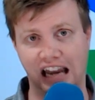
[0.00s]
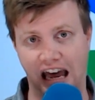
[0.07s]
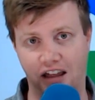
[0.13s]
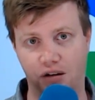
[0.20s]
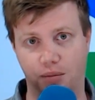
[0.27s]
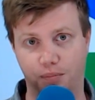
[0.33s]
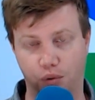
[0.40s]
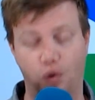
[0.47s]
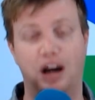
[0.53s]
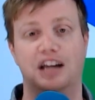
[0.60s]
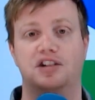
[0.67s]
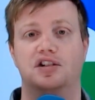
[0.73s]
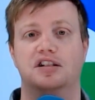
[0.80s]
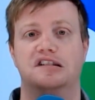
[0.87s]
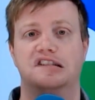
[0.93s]
other
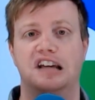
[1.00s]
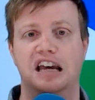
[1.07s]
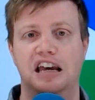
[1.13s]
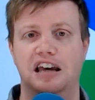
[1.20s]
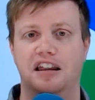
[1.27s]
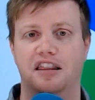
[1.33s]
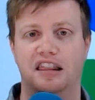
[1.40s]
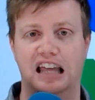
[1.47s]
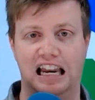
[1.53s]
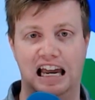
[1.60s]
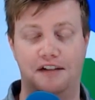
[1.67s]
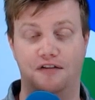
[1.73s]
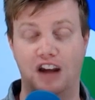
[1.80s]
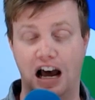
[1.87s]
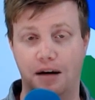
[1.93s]
branches that
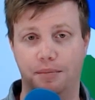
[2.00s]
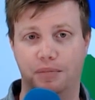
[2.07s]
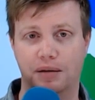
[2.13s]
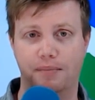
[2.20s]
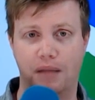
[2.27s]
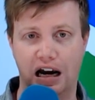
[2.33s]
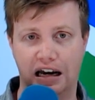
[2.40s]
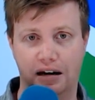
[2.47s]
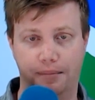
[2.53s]
have not been my,